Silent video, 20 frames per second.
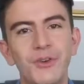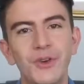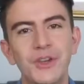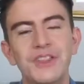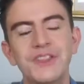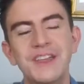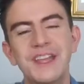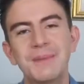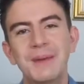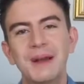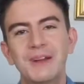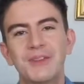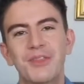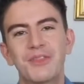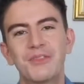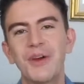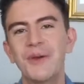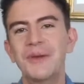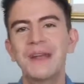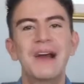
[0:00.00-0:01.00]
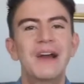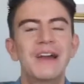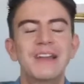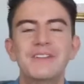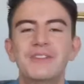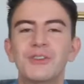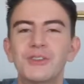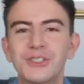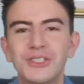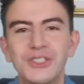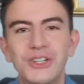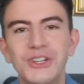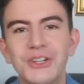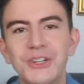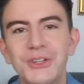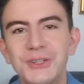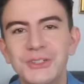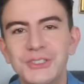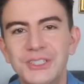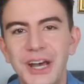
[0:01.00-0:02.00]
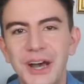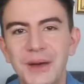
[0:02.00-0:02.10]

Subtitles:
before you think about throwing out any of your shoes,